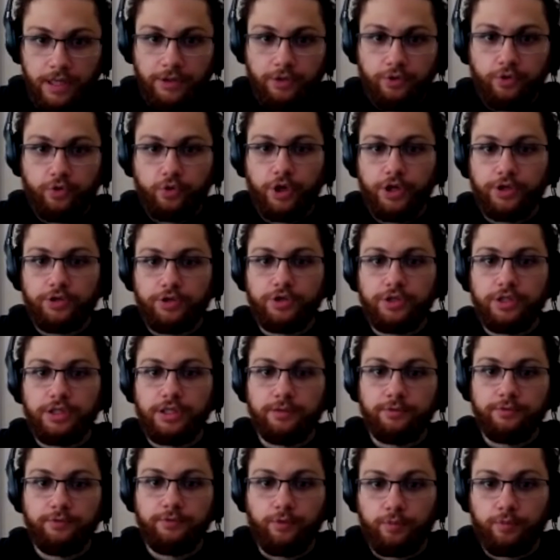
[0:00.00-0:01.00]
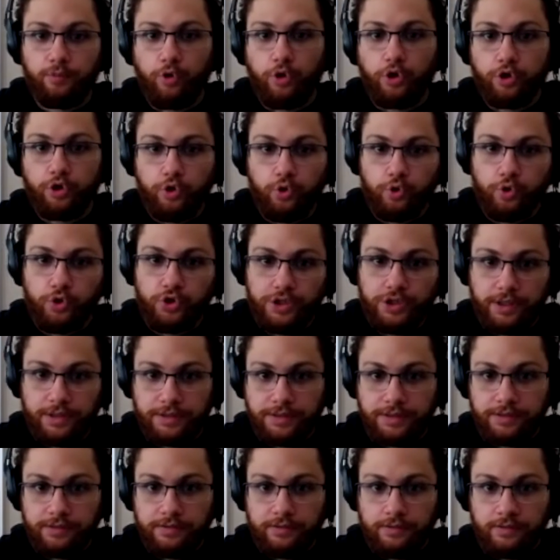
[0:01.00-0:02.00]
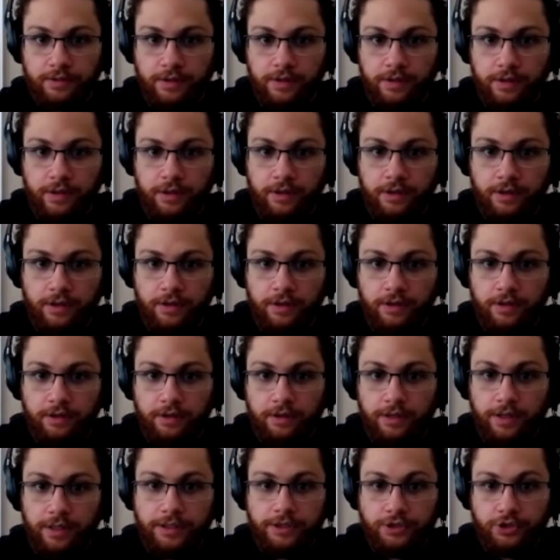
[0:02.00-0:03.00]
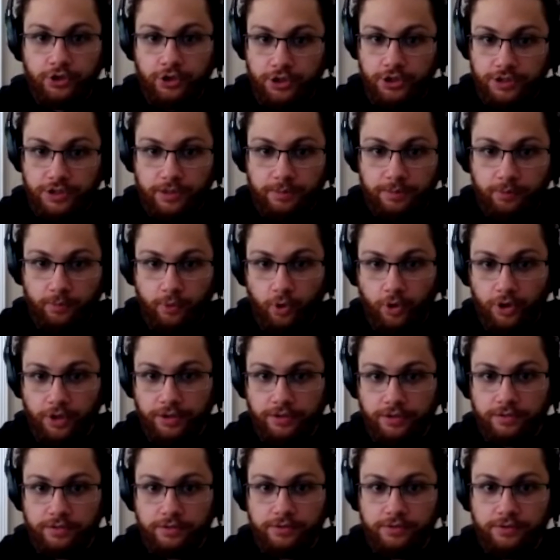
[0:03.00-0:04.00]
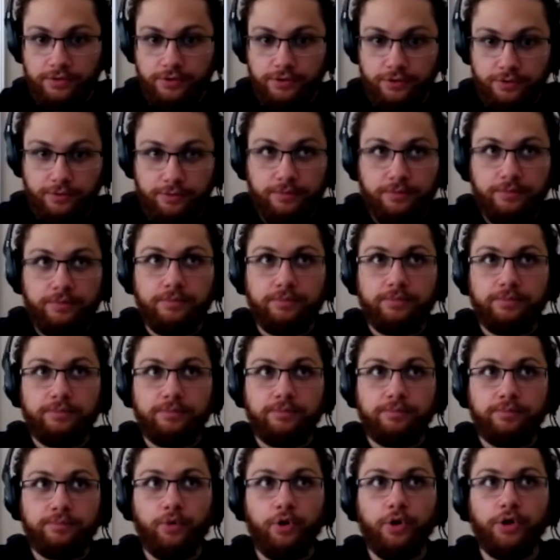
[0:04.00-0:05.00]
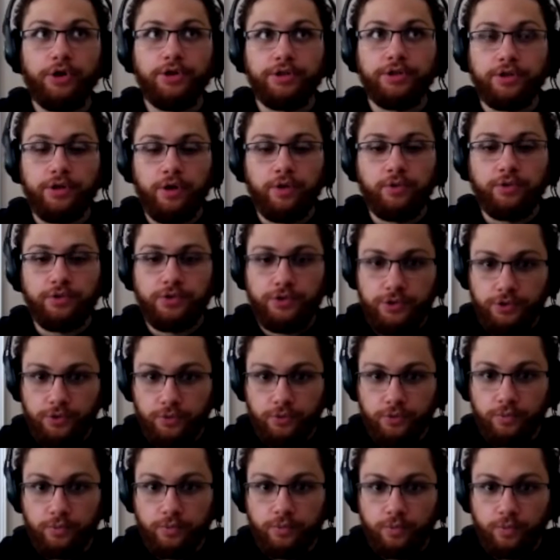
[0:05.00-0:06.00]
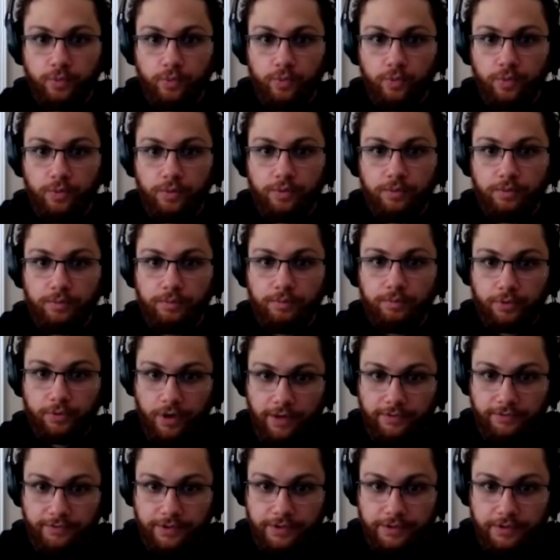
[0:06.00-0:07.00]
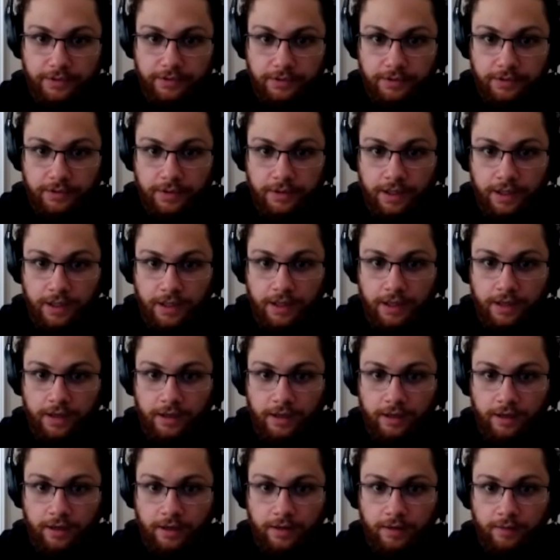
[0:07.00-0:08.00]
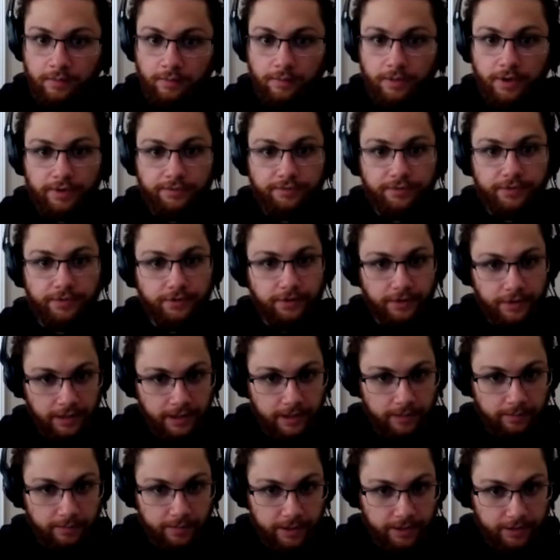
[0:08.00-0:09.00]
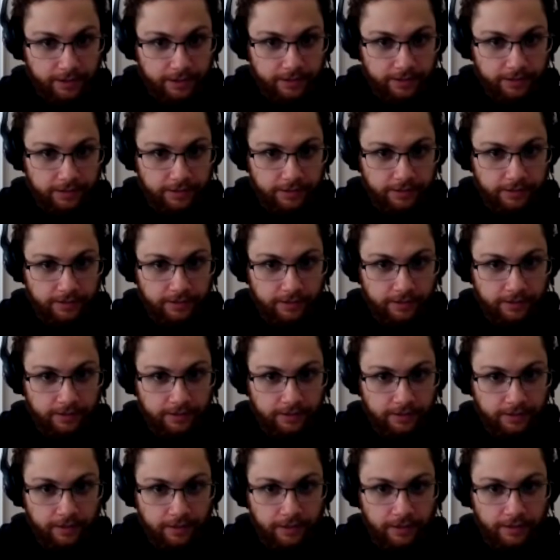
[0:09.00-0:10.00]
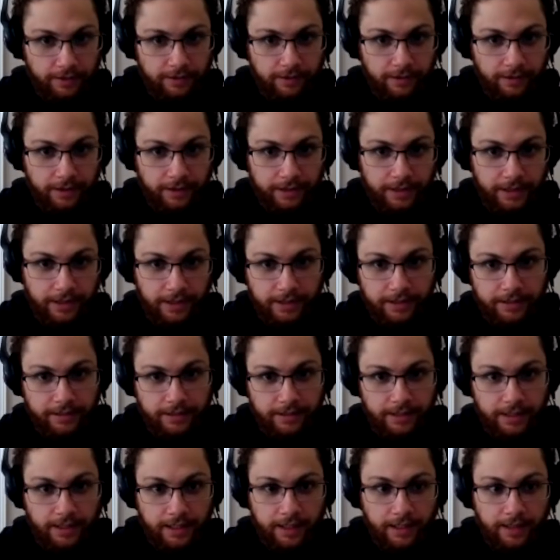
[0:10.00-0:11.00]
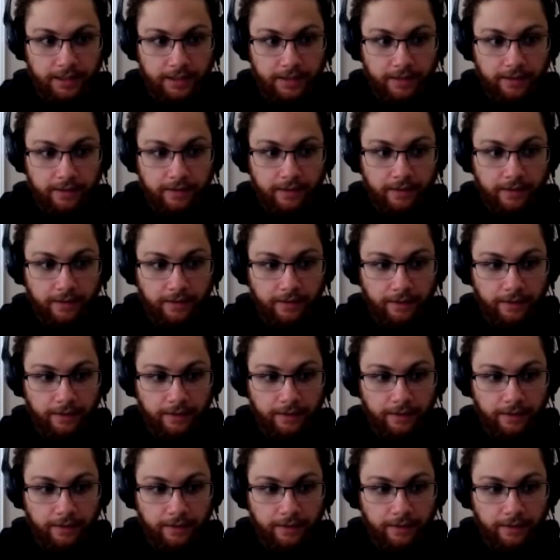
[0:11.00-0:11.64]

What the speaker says: and you try to sell it for 0.26. It's just a 0.02 profit. But if you think about it, it is a